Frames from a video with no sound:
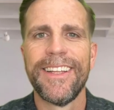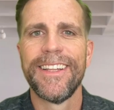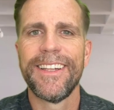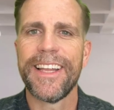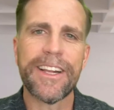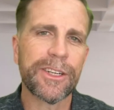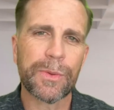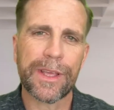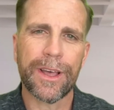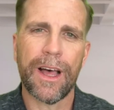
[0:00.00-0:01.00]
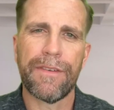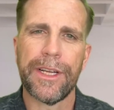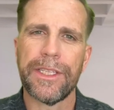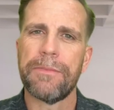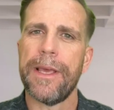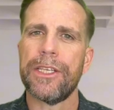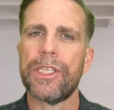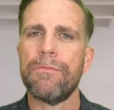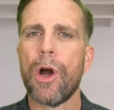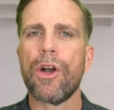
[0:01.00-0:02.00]
Leaders with confidence make
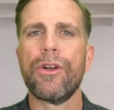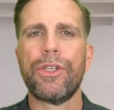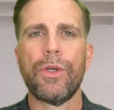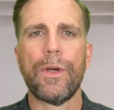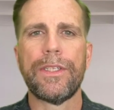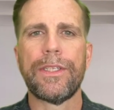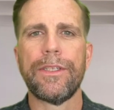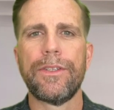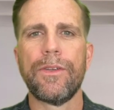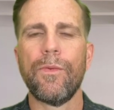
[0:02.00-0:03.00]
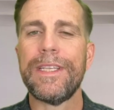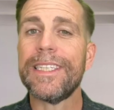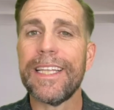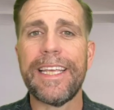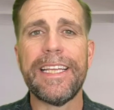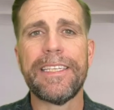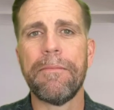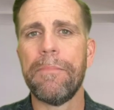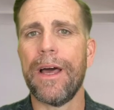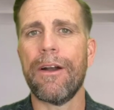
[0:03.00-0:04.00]
smarter choices, which lead to
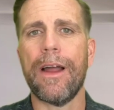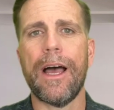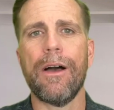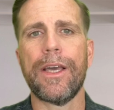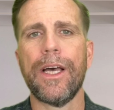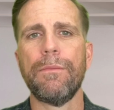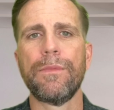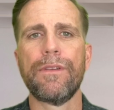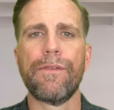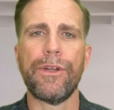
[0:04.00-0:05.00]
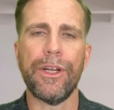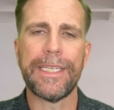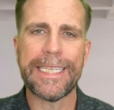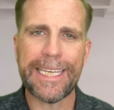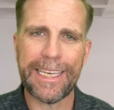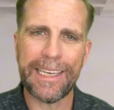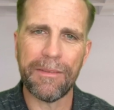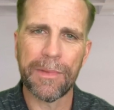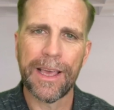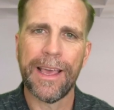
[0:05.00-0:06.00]
better outcomes for your
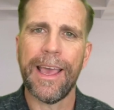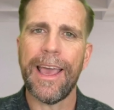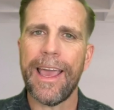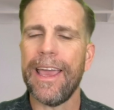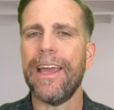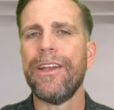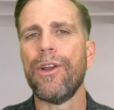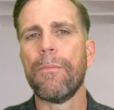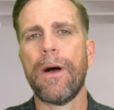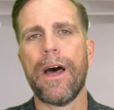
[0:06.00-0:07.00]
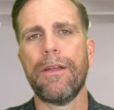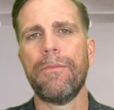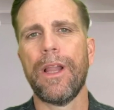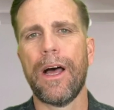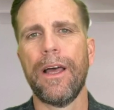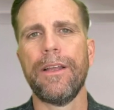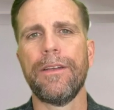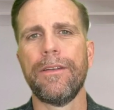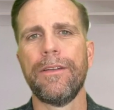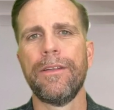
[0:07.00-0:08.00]
team and your bottom line.
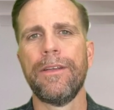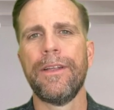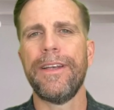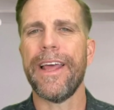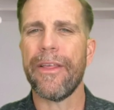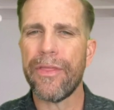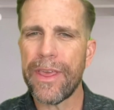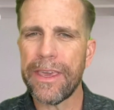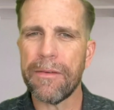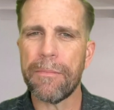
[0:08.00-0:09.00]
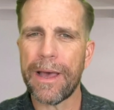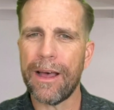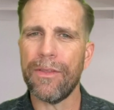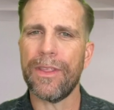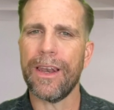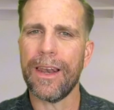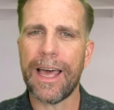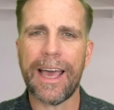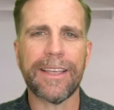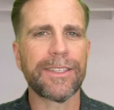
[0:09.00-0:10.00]
Now think about the
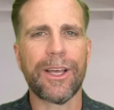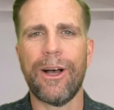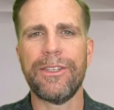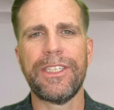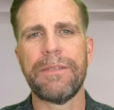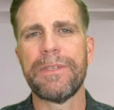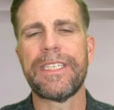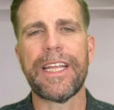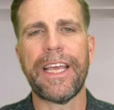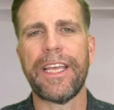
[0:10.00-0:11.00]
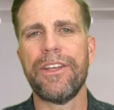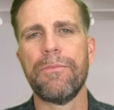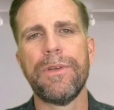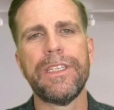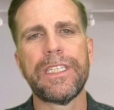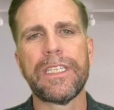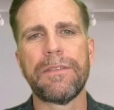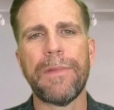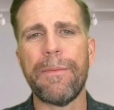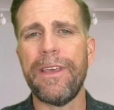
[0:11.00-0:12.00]
last costly mistake in your business.
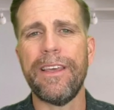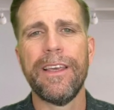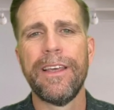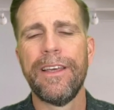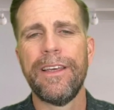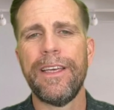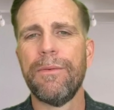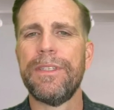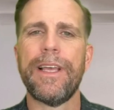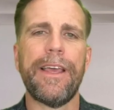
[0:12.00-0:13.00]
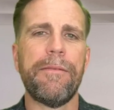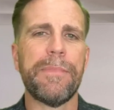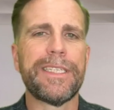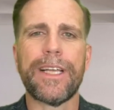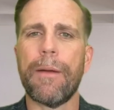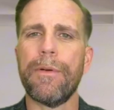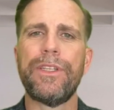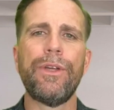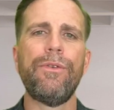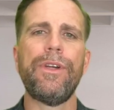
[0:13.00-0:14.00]
Maybe it was a missed
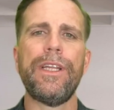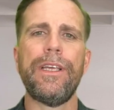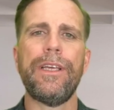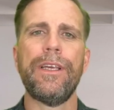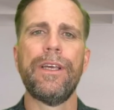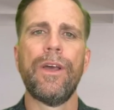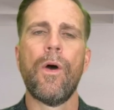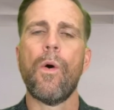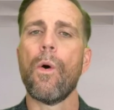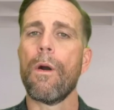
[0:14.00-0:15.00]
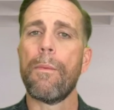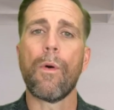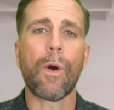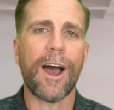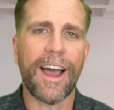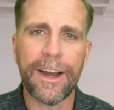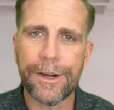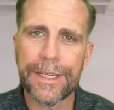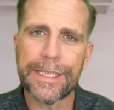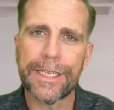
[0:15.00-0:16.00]
opportunity or a poor
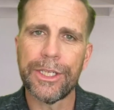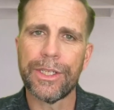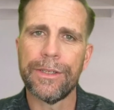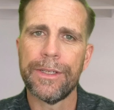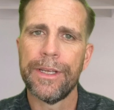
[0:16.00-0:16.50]
hiring decision.